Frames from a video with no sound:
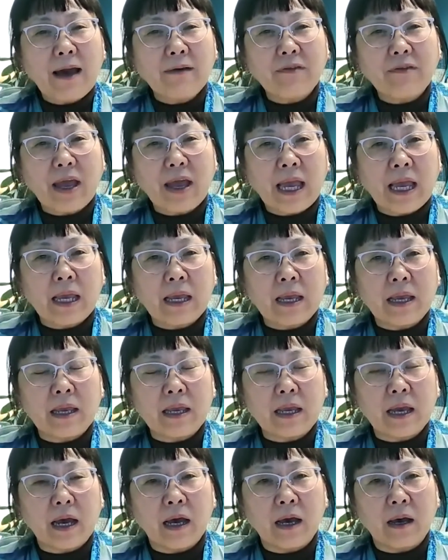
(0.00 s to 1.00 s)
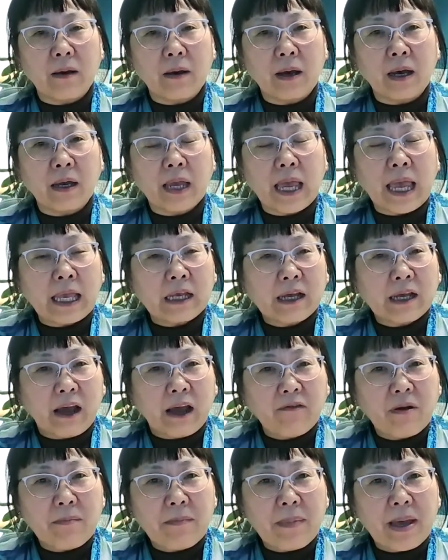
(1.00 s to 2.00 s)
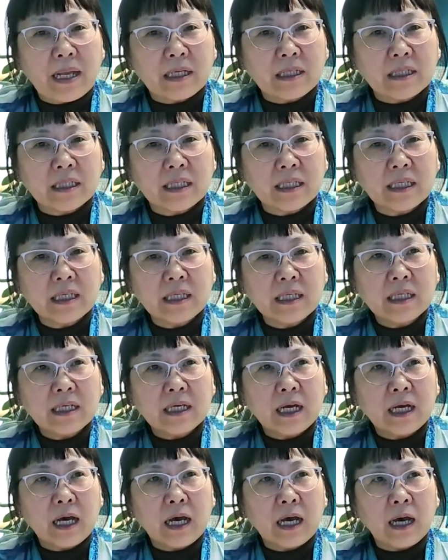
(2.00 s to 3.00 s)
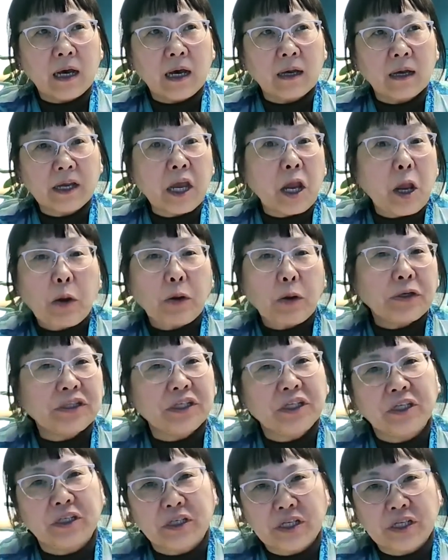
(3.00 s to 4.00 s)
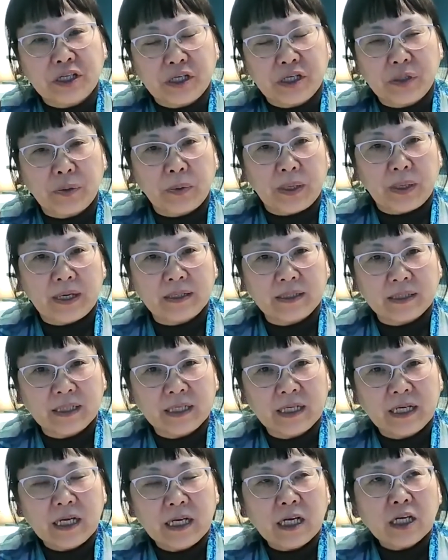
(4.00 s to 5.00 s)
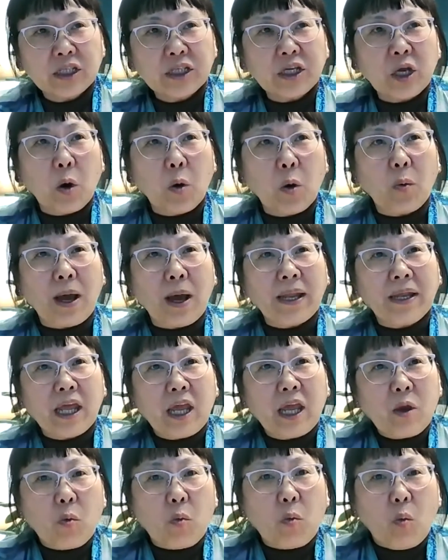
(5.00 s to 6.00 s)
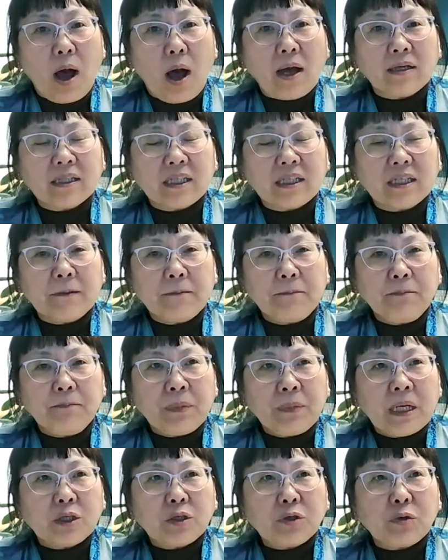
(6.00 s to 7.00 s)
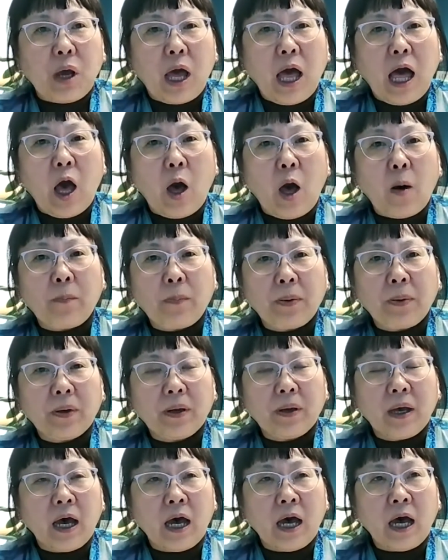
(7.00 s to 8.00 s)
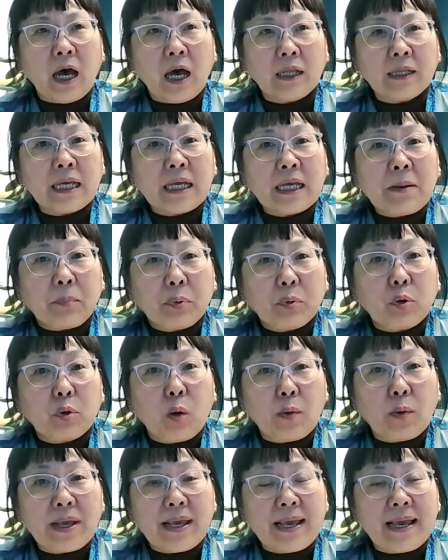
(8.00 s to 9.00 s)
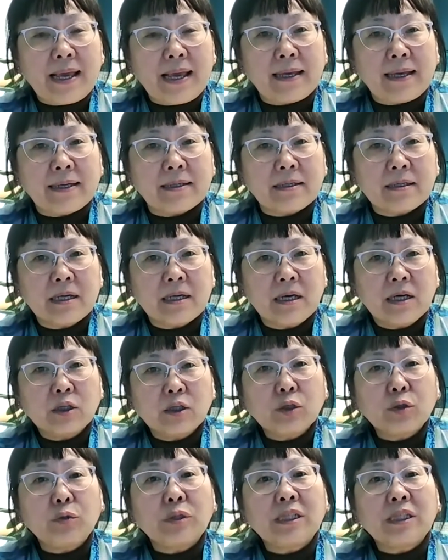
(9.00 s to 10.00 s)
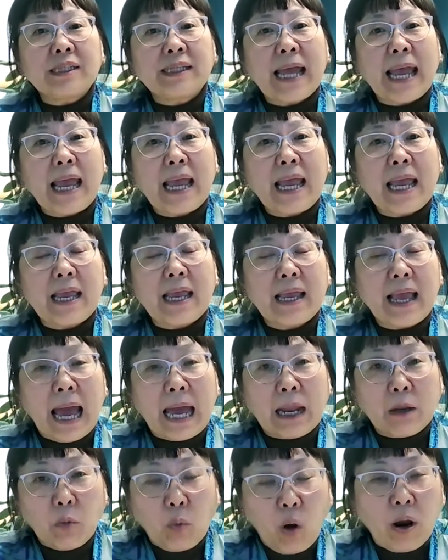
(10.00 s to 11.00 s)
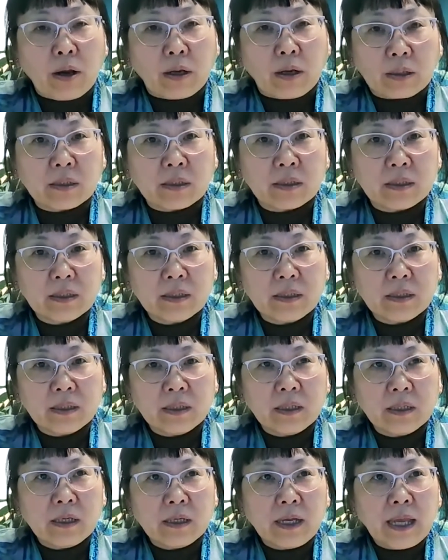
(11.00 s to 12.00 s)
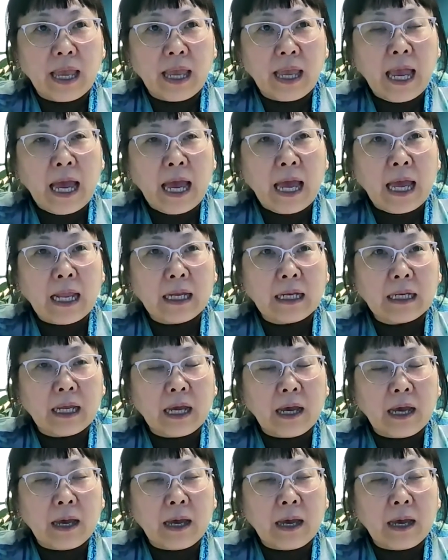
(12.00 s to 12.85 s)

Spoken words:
a government characters to it. So when they want to help the employees to stay at work, and